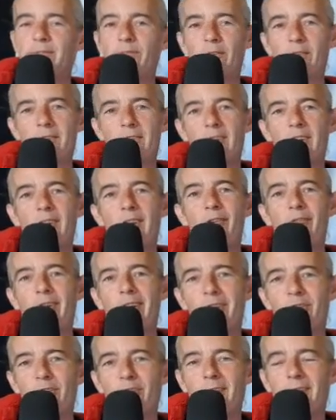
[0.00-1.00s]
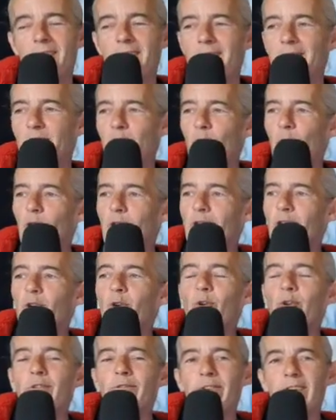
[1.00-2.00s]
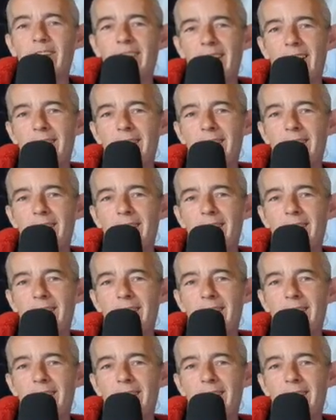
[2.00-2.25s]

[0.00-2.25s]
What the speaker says: fucking congratulating to go on a glorified